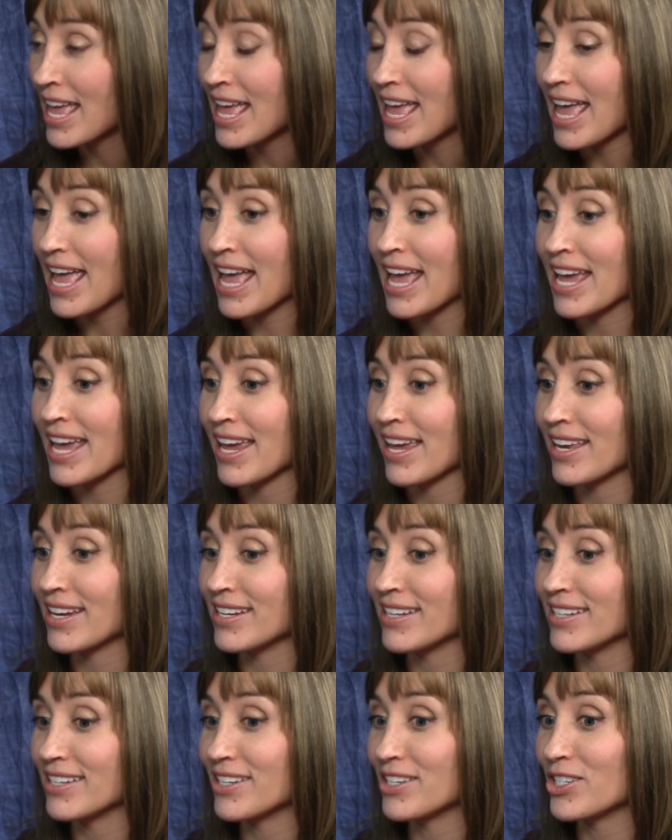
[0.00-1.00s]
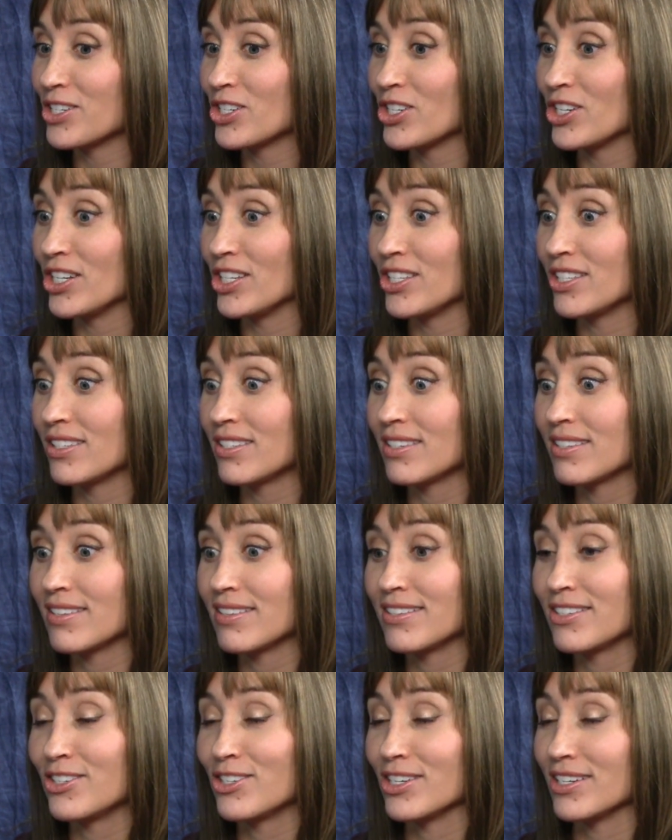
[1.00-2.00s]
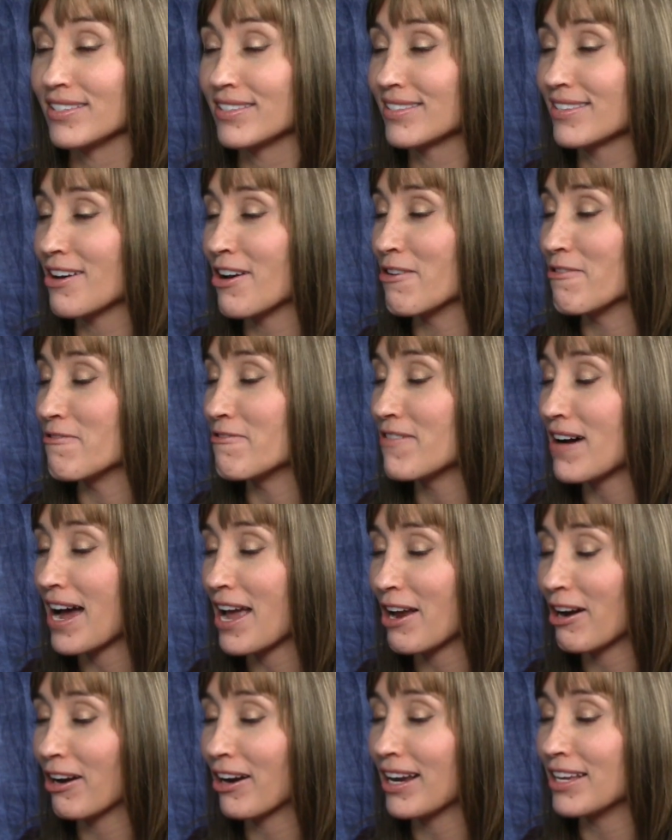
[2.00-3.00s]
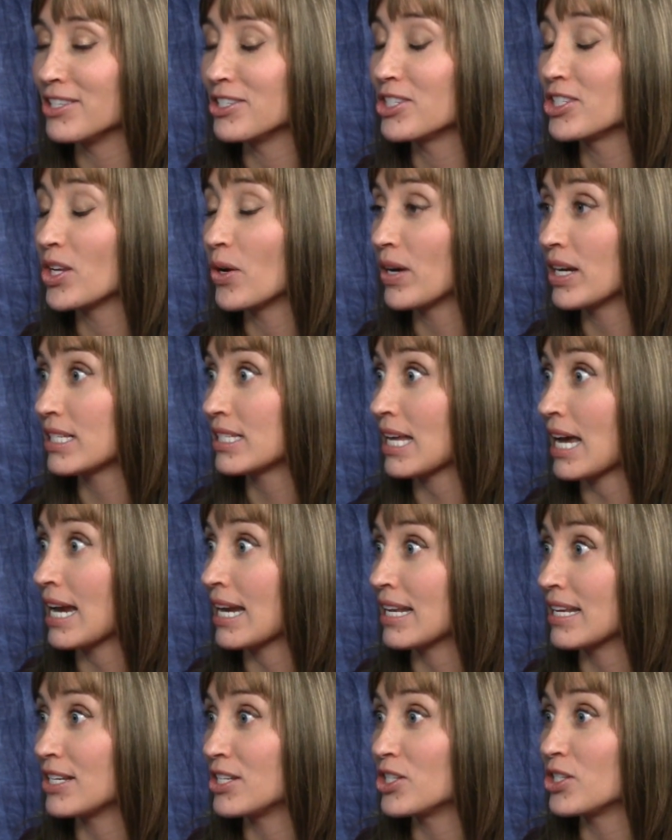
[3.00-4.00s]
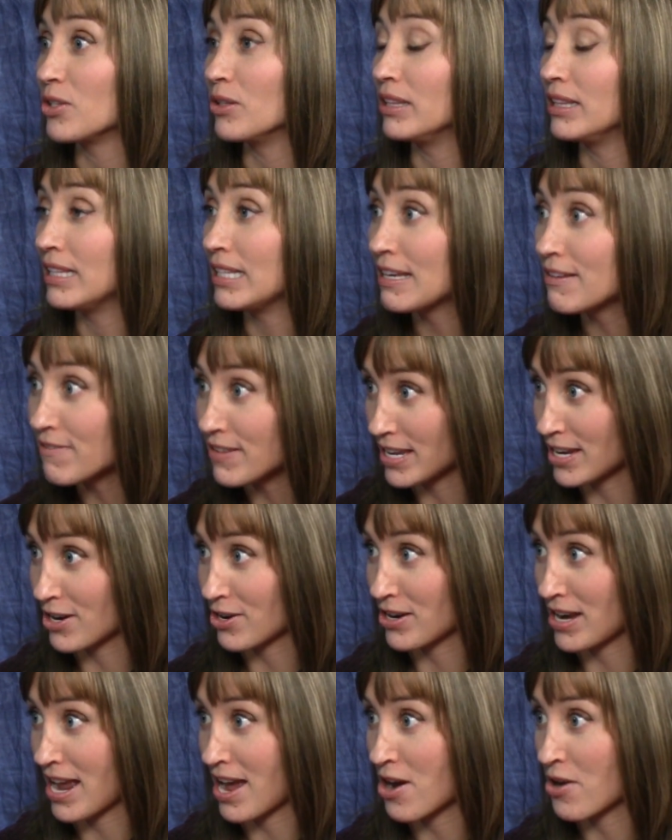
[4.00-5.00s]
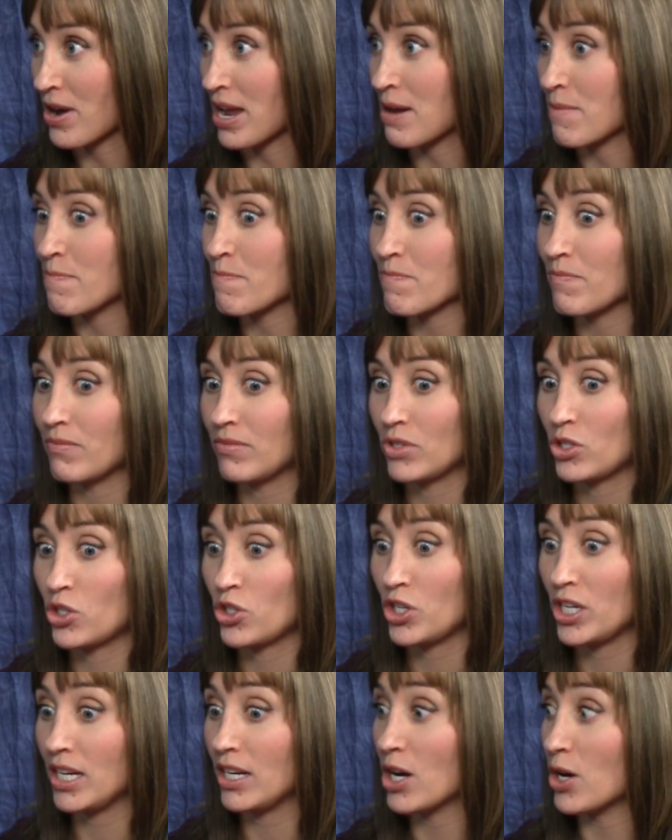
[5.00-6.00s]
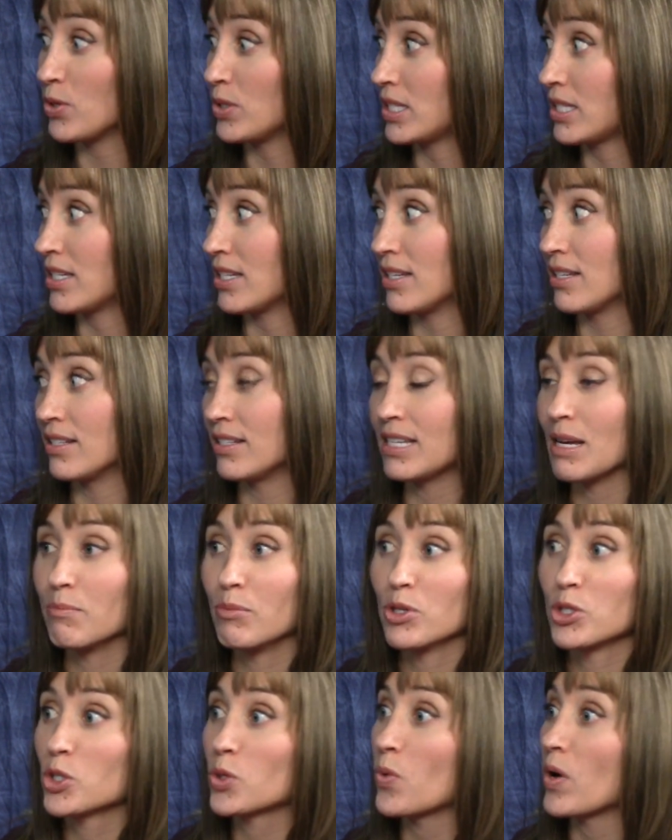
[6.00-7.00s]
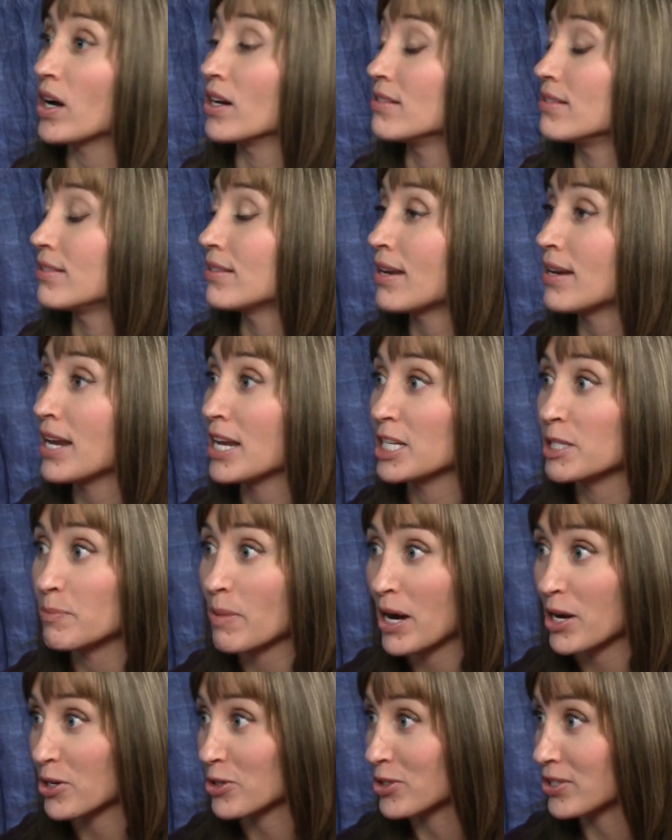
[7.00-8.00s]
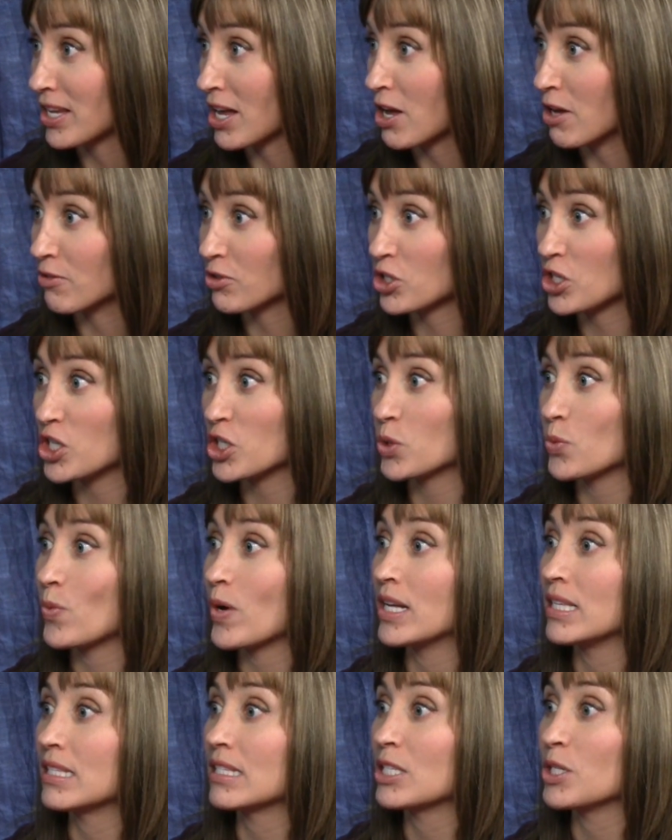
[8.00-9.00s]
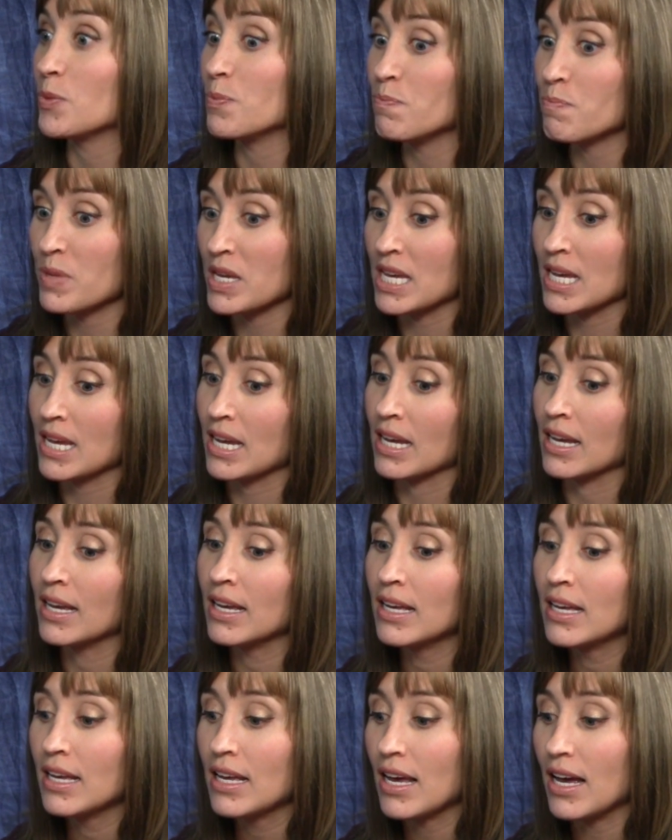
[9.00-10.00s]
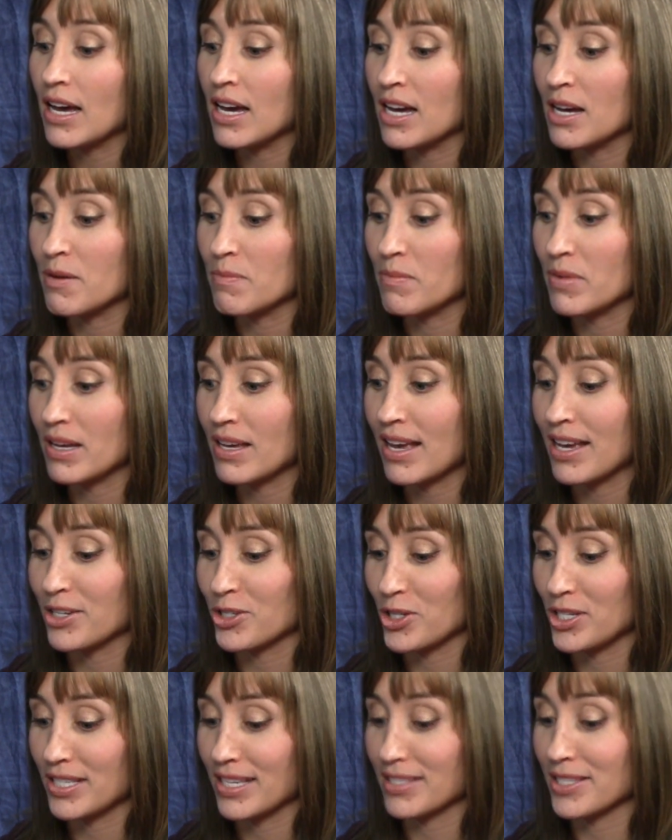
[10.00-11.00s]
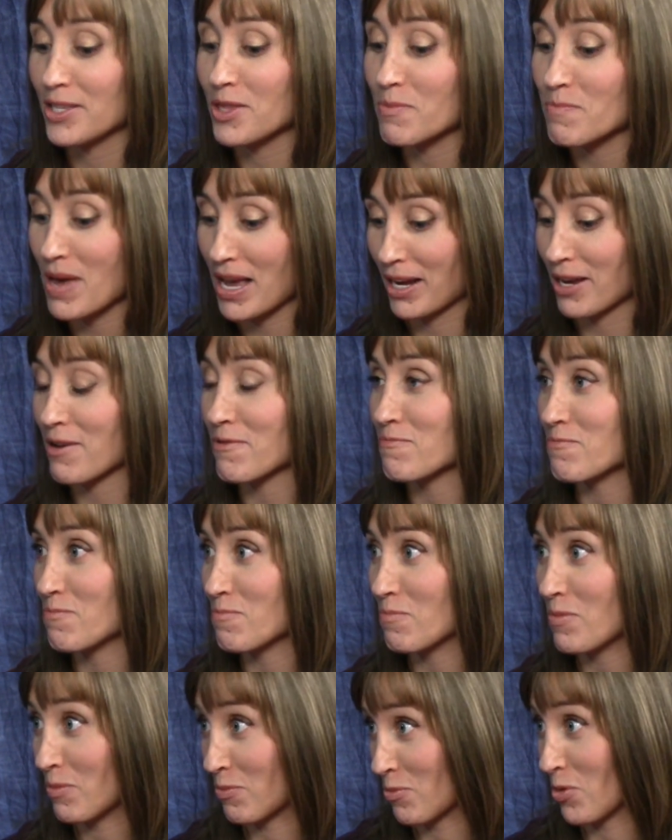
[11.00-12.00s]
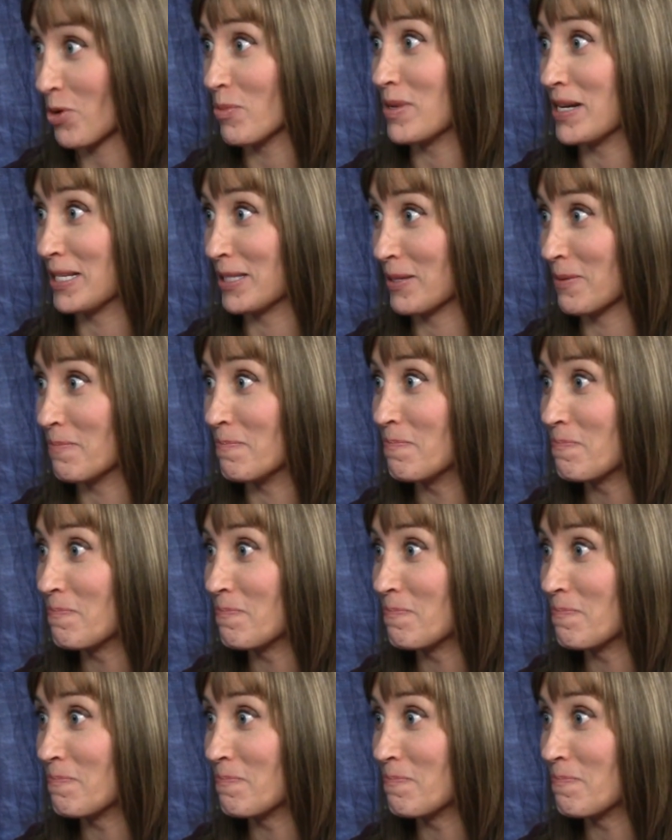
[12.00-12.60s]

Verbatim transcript: and she's just on fire and so excited to live here now. And she goes to Temple Square on Sundays by herself. She just wants to be, um, as she says in the Mecca Mormonism. And she